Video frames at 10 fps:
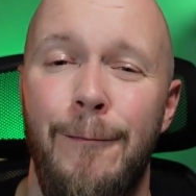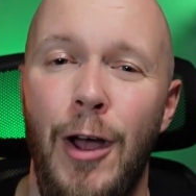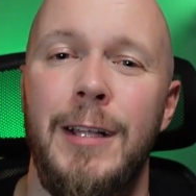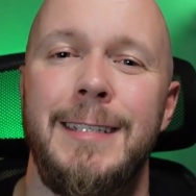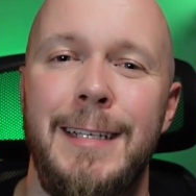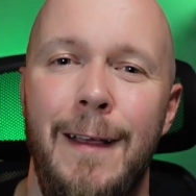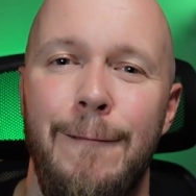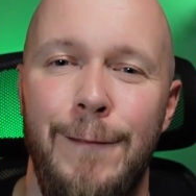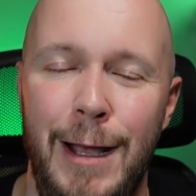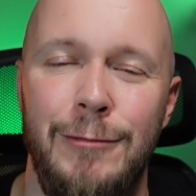
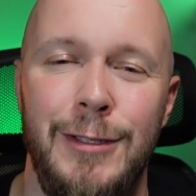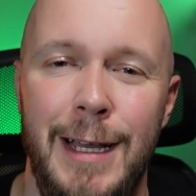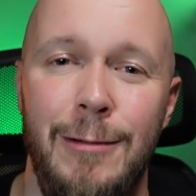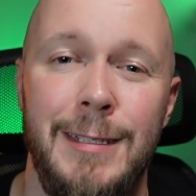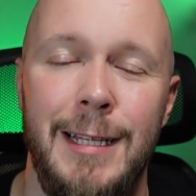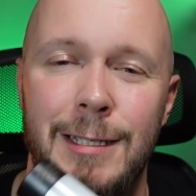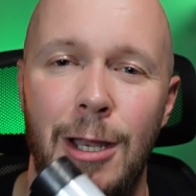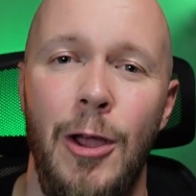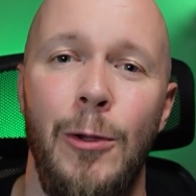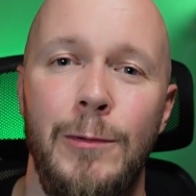30,000 hours, that's
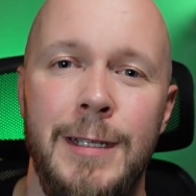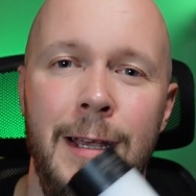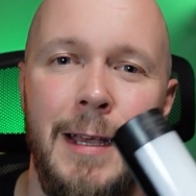loads.